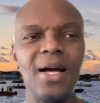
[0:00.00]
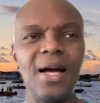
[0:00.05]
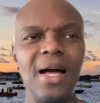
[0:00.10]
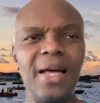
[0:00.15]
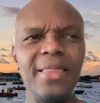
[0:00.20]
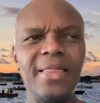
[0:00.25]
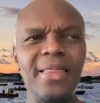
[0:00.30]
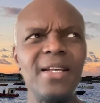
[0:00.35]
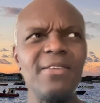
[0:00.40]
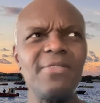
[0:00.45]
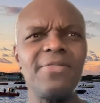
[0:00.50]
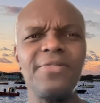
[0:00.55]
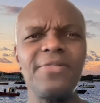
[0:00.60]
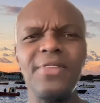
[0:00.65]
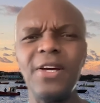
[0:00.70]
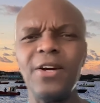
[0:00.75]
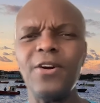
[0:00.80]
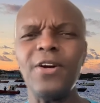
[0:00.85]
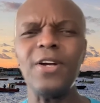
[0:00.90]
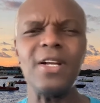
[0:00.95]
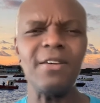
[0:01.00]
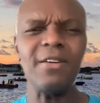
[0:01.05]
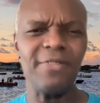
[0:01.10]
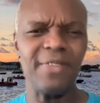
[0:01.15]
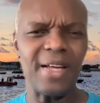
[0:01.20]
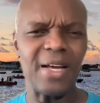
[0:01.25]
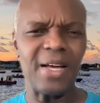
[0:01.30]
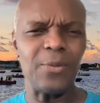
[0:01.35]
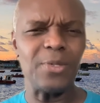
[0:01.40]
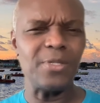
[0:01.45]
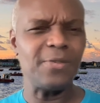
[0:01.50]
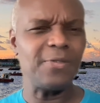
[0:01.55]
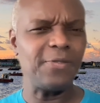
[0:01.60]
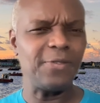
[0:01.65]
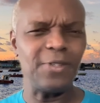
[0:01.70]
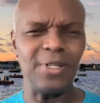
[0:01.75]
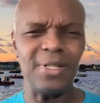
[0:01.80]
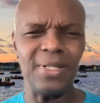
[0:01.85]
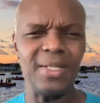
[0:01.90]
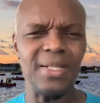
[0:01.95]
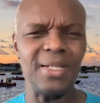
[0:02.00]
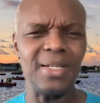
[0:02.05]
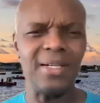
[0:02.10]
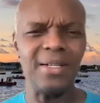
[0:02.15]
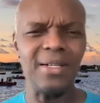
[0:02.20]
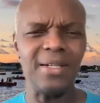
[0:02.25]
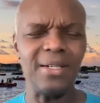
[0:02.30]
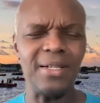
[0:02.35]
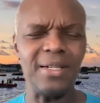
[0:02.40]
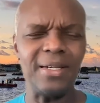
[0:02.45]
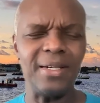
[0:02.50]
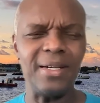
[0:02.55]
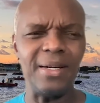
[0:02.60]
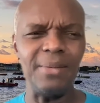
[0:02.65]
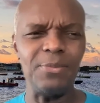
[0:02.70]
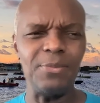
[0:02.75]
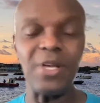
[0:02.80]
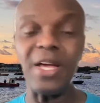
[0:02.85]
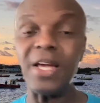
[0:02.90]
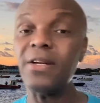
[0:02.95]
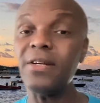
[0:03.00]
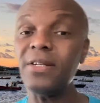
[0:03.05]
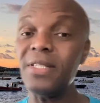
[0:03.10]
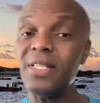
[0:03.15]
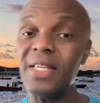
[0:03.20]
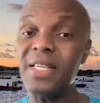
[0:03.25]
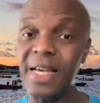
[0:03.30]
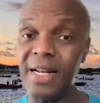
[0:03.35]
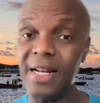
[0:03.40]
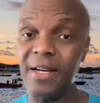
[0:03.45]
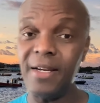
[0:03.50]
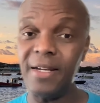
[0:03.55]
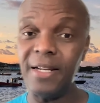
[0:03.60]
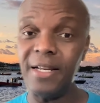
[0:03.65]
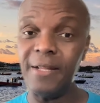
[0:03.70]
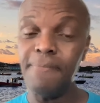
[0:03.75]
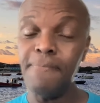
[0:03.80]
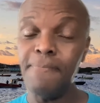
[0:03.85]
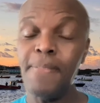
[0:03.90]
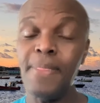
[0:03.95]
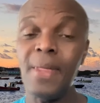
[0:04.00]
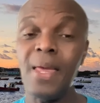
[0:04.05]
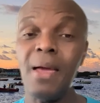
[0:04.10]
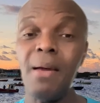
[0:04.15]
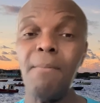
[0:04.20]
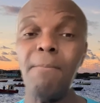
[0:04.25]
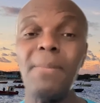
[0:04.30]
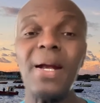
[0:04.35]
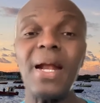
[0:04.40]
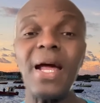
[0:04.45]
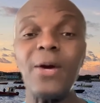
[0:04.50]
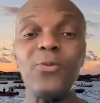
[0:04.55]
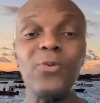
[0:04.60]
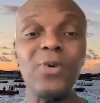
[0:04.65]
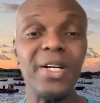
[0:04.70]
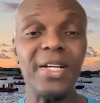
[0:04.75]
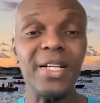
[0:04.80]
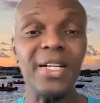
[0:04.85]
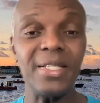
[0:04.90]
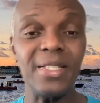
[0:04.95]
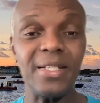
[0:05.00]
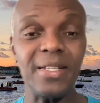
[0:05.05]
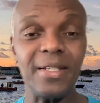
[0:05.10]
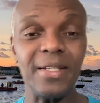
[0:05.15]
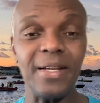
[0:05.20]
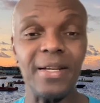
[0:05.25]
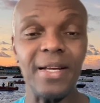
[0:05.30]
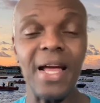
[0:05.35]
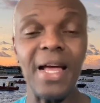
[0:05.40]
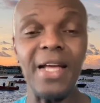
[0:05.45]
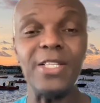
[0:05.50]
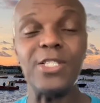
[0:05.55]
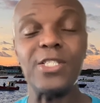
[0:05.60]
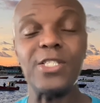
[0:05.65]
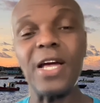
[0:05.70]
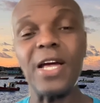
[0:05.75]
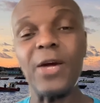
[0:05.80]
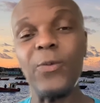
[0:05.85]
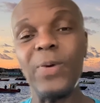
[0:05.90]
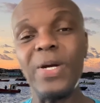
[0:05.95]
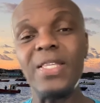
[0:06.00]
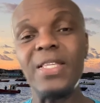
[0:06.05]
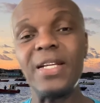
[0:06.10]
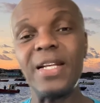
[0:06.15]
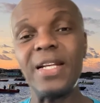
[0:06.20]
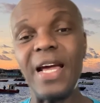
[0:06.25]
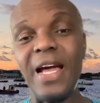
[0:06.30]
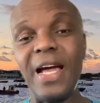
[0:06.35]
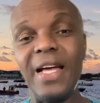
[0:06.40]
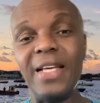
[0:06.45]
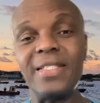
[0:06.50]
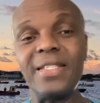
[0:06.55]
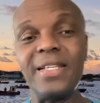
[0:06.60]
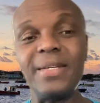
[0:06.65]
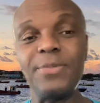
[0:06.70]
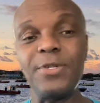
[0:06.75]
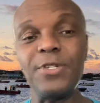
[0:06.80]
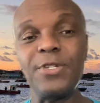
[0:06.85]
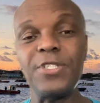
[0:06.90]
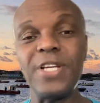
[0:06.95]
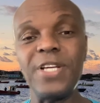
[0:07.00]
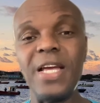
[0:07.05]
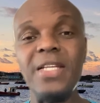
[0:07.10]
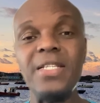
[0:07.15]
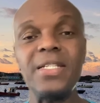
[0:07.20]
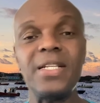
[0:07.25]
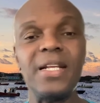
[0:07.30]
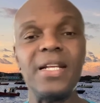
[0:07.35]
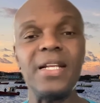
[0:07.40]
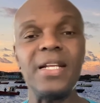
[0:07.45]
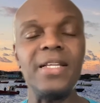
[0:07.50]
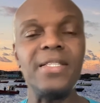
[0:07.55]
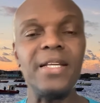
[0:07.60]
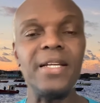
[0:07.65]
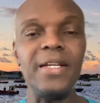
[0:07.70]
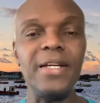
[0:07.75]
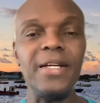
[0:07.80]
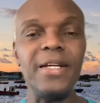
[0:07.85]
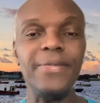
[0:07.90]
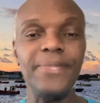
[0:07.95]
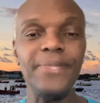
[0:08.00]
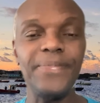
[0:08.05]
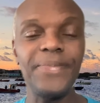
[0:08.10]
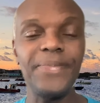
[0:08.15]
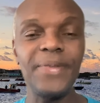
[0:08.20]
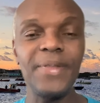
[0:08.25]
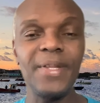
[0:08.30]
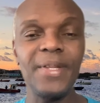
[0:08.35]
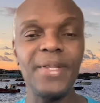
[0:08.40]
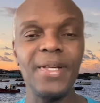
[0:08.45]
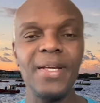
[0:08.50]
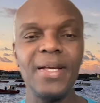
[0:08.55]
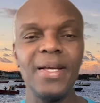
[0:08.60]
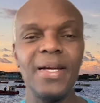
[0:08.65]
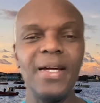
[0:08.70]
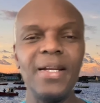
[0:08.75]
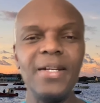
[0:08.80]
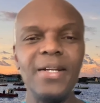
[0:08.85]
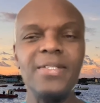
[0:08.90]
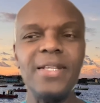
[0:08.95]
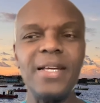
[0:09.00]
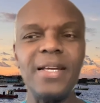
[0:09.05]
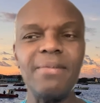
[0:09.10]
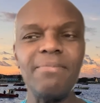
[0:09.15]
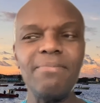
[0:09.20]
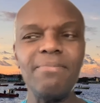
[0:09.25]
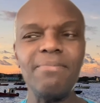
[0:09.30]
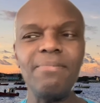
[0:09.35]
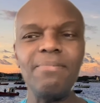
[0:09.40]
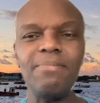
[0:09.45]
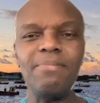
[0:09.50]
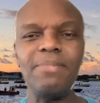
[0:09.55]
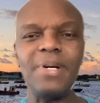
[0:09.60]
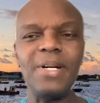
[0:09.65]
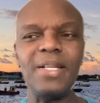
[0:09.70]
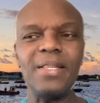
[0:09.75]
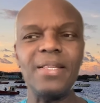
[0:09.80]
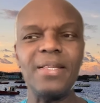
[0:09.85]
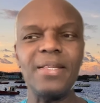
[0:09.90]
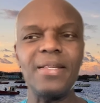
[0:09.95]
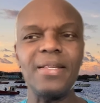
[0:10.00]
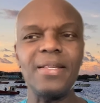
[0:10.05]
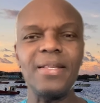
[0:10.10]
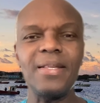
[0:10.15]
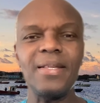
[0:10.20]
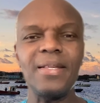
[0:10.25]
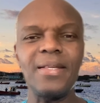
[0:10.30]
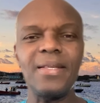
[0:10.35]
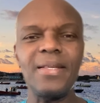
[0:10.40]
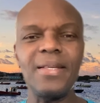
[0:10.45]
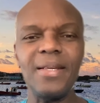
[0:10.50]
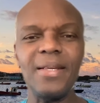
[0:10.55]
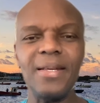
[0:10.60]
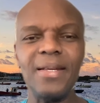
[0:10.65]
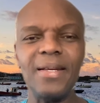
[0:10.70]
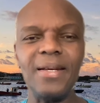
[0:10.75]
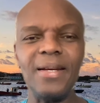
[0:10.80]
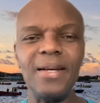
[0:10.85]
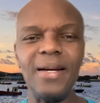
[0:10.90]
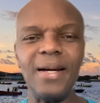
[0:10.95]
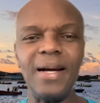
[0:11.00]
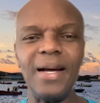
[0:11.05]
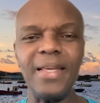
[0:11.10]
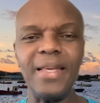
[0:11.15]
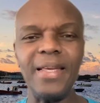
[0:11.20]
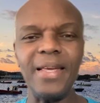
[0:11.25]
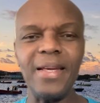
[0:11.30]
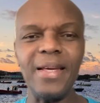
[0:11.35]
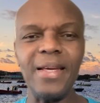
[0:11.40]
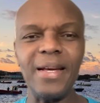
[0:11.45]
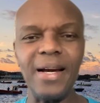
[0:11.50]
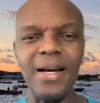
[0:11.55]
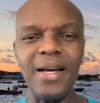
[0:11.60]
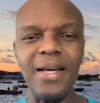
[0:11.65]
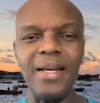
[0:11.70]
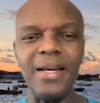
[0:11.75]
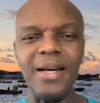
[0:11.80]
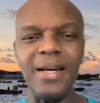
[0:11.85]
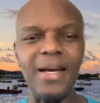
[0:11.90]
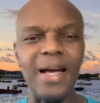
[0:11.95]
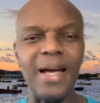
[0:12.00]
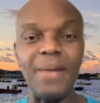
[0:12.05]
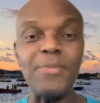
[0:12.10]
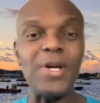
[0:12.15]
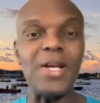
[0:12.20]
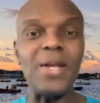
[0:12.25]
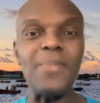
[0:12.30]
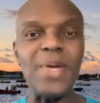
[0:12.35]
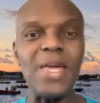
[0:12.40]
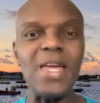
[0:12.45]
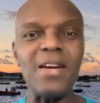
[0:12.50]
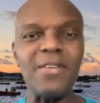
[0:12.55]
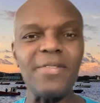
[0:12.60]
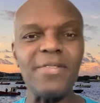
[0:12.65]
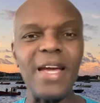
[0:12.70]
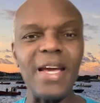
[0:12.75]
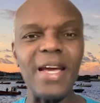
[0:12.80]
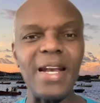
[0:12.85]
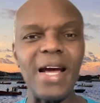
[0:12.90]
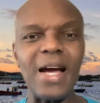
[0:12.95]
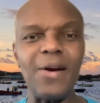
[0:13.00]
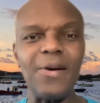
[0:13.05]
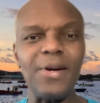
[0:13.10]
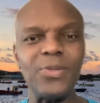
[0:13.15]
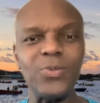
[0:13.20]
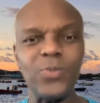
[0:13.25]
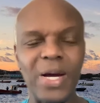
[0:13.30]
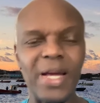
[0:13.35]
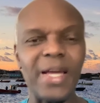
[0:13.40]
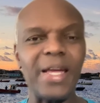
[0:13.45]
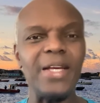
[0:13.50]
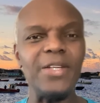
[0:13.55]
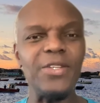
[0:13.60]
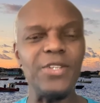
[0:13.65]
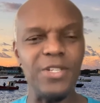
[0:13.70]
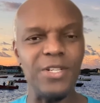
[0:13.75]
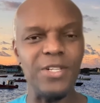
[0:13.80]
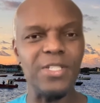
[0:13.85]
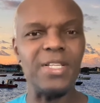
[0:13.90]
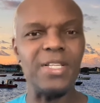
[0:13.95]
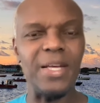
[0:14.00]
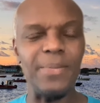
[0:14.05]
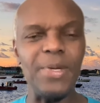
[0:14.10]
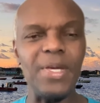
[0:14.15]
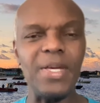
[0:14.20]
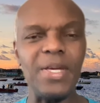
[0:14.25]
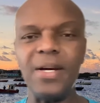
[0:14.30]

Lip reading: I think the earlier flight was full, so I couldn't get on it, but I wanted to. And so I went and I asked them to change it, and they said no. And I was like, but I'm going to be here for 8 hours. Why can't you just let me